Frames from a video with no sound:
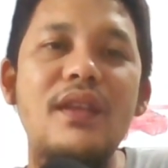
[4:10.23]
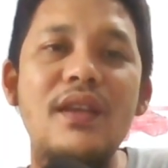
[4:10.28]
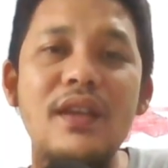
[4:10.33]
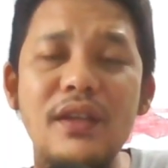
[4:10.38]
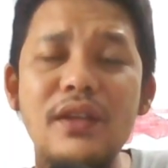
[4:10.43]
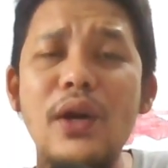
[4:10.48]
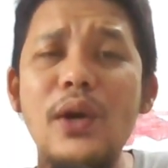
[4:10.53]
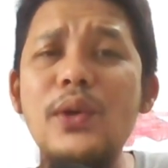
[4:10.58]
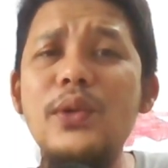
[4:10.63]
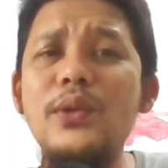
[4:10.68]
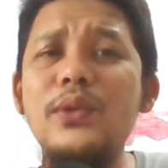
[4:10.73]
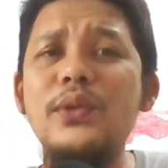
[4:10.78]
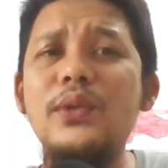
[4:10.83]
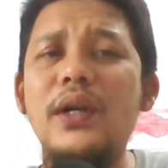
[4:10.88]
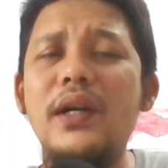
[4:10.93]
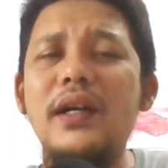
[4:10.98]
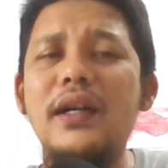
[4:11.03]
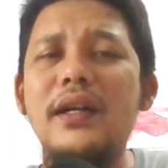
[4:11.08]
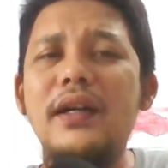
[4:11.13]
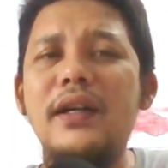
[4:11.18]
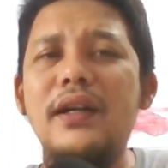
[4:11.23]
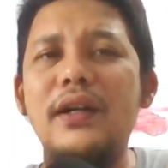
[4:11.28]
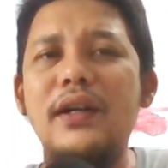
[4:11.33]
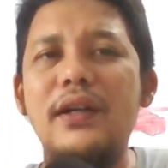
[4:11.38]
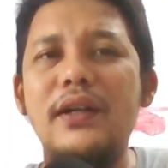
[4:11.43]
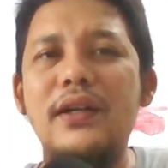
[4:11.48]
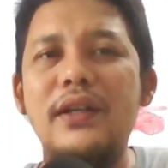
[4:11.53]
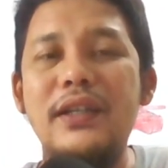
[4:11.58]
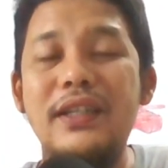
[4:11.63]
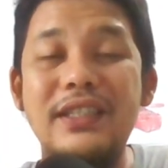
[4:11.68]

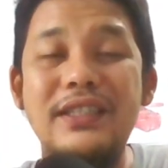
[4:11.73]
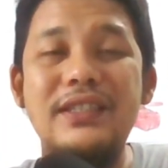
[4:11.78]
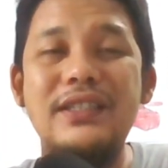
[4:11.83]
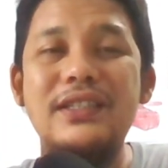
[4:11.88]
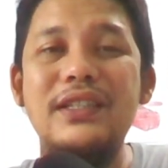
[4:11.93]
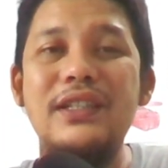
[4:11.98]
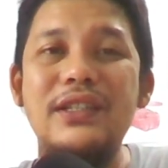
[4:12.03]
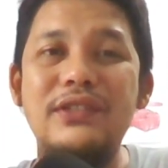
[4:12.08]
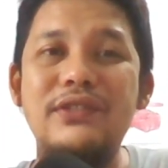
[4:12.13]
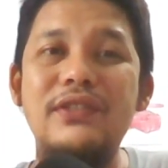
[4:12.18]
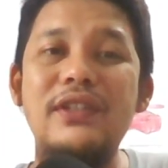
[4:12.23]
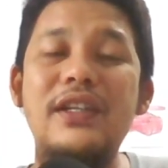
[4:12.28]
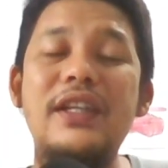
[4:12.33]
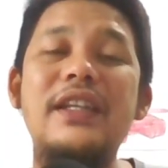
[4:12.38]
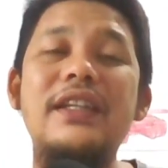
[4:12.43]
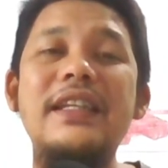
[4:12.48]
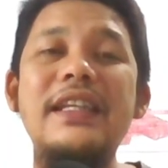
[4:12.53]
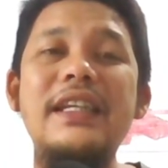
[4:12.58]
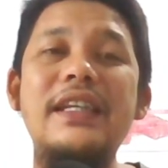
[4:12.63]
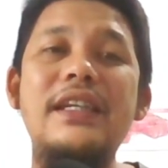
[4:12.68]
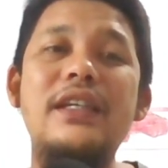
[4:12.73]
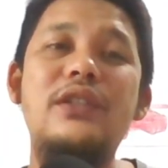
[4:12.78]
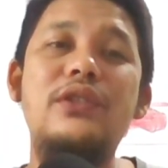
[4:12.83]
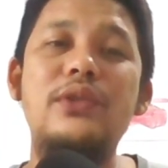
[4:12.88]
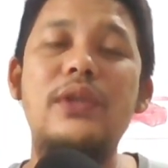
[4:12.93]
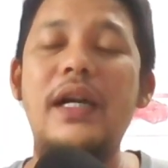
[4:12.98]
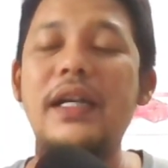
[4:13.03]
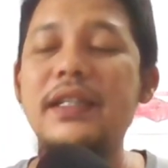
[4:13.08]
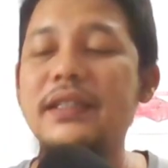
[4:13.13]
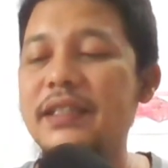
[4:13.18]
now it's really near
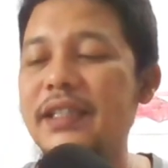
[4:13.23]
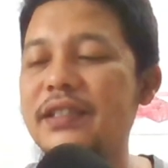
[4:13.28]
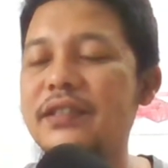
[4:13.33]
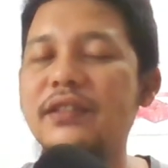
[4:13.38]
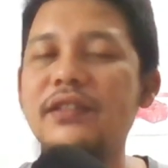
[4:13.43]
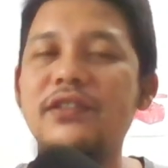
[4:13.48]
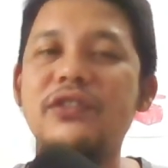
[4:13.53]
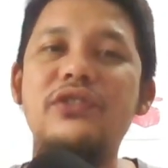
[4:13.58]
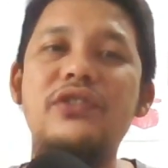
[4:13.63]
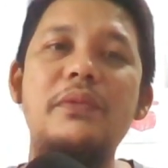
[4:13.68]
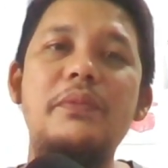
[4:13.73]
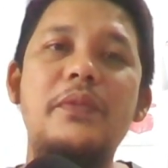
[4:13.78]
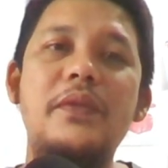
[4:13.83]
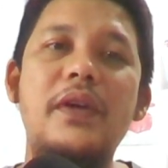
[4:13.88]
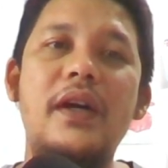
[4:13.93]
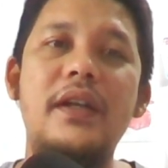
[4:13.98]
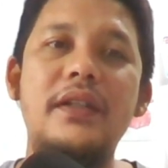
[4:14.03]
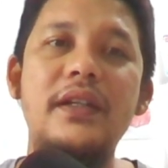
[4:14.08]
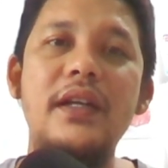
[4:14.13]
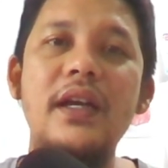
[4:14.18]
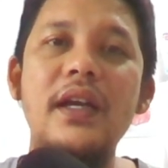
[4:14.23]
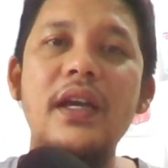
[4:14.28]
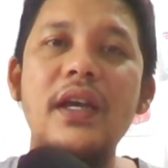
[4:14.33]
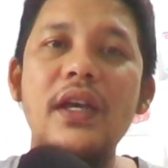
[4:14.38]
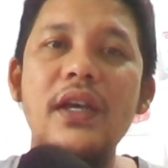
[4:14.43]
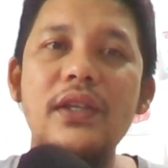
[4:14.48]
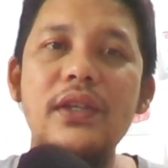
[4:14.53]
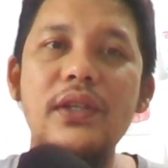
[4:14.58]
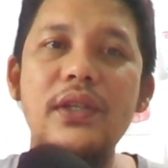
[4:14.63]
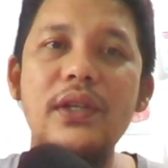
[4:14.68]
to us, is the SIM card.
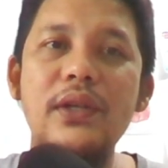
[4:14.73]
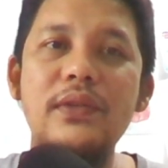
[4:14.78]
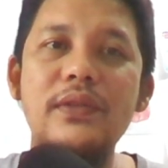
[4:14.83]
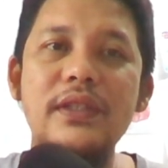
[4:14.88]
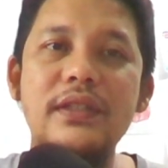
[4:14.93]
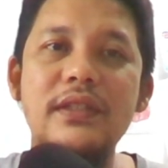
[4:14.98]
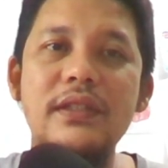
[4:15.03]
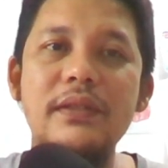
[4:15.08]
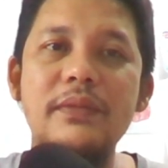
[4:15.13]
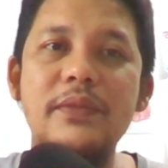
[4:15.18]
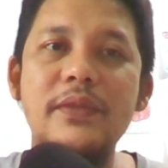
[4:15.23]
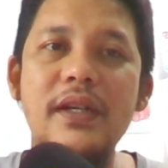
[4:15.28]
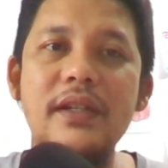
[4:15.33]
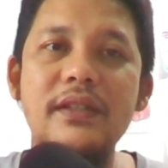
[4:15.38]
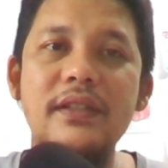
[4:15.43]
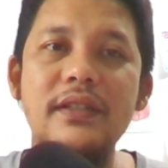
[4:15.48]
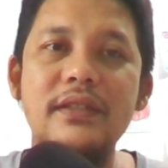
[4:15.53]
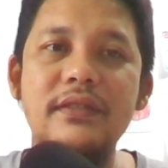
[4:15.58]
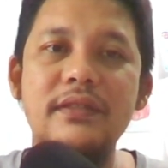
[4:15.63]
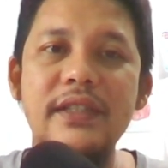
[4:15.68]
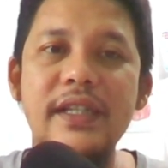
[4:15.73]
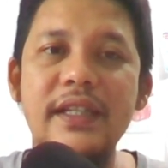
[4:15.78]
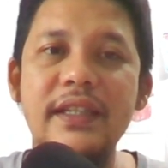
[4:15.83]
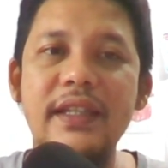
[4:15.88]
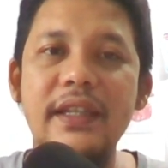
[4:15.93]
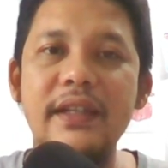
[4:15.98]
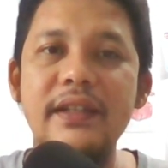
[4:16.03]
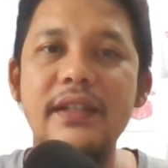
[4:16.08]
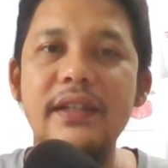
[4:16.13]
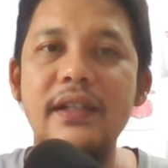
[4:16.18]
You know, this SIM card, this
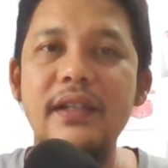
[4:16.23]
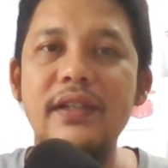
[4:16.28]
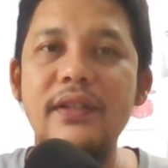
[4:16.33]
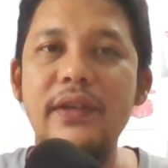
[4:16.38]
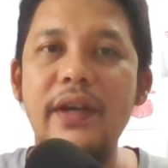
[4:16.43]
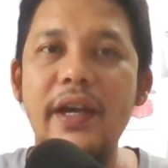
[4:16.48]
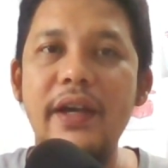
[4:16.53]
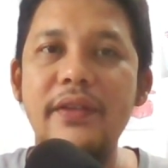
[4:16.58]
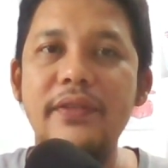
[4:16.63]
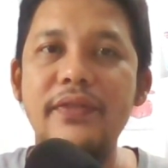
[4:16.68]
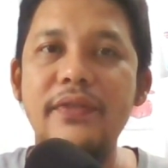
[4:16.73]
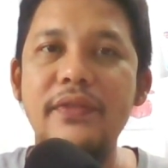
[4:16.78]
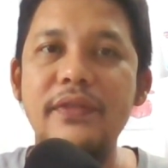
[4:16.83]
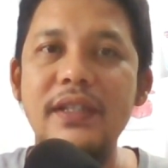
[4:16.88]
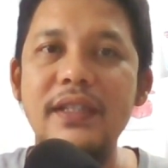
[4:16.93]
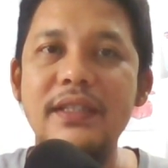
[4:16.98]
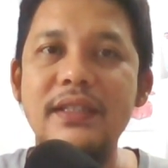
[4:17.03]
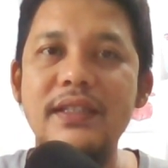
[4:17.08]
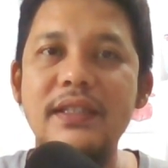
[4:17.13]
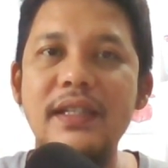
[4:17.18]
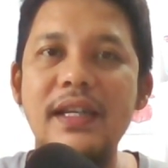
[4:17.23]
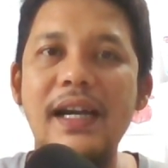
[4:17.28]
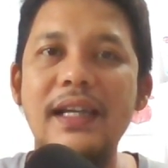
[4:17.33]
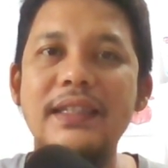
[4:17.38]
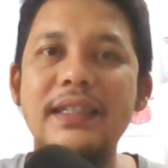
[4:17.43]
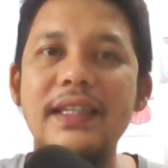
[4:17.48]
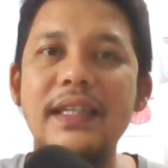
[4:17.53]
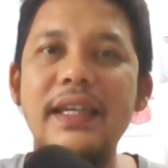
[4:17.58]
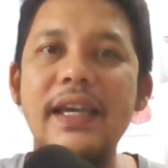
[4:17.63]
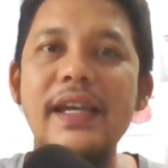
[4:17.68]
rectangle have this
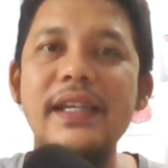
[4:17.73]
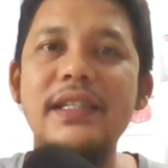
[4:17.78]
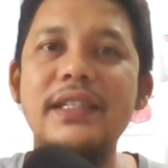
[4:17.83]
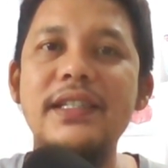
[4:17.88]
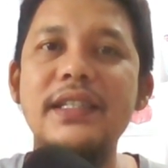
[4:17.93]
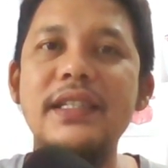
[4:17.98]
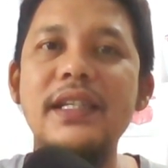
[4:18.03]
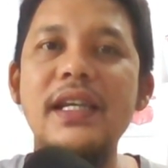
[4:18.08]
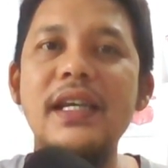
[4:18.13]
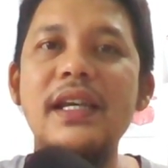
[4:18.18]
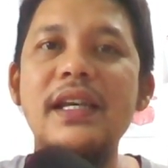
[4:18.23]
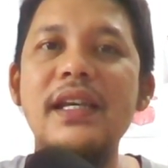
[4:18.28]
cutting edge.